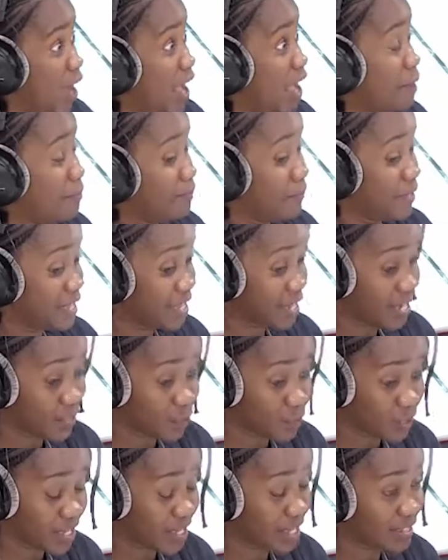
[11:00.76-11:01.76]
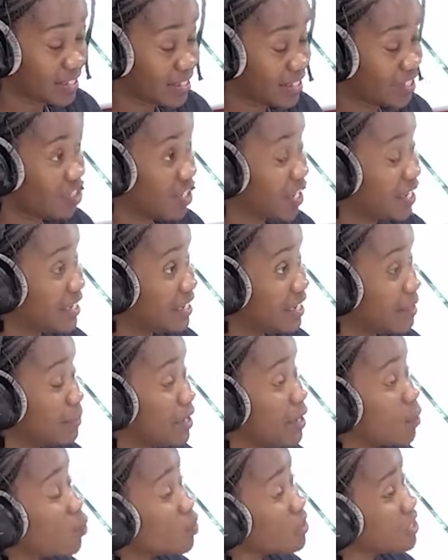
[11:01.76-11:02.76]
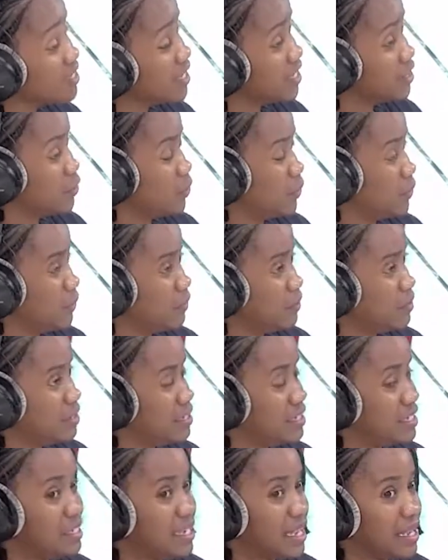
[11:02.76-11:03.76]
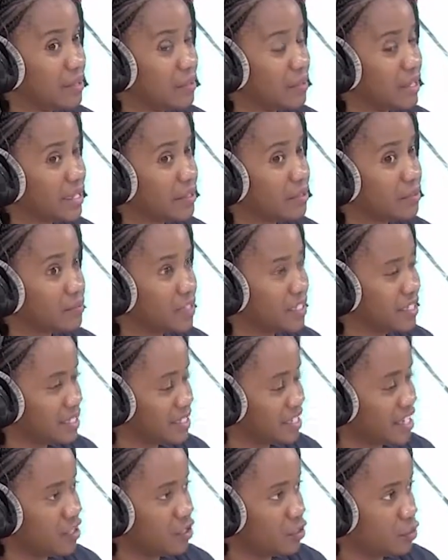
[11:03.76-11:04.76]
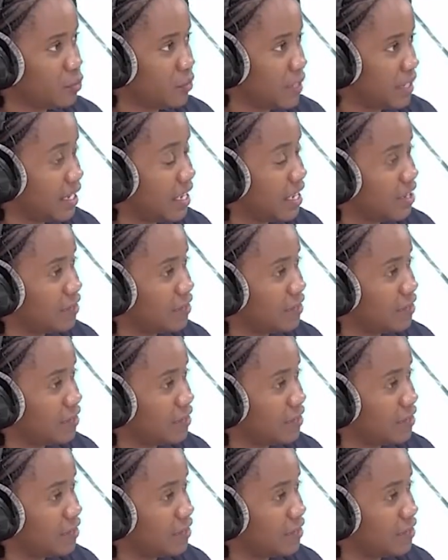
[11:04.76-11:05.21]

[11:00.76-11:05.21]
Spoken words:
I'm here looking at this child and I'm like, what did I do? Did I, like, this is a human life.